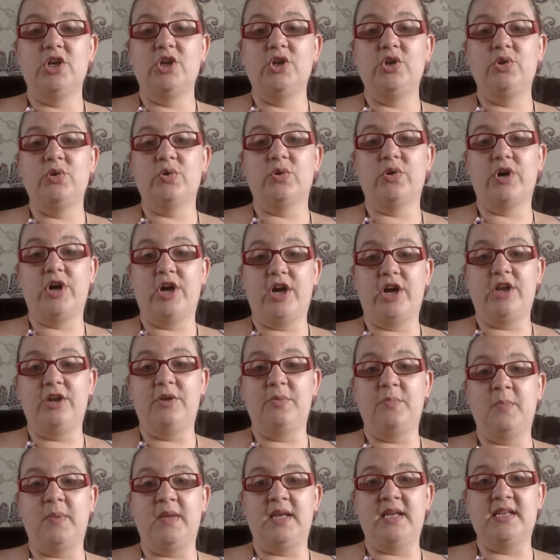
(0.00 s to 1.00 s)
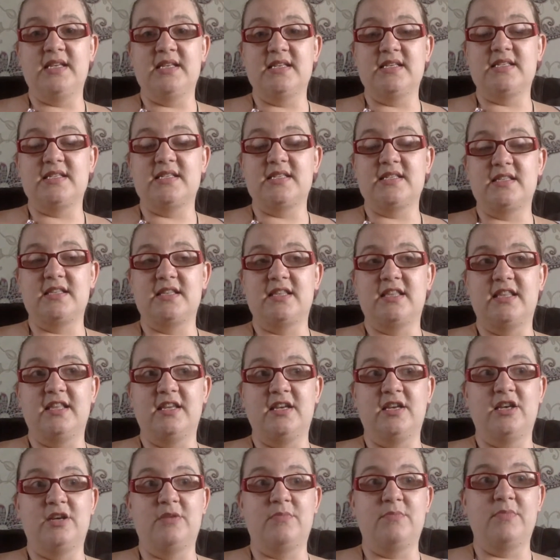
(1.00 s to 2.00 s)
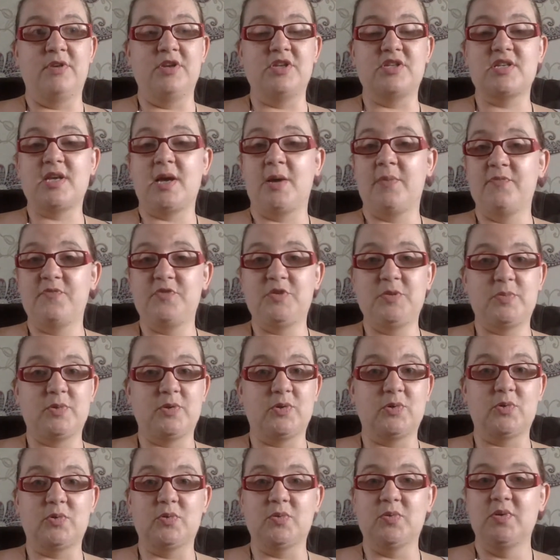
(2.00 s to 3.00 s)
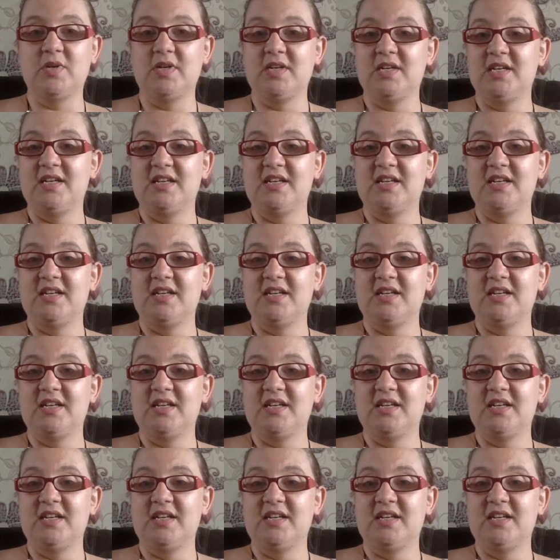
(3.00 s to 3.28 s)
your home is the most comfortable,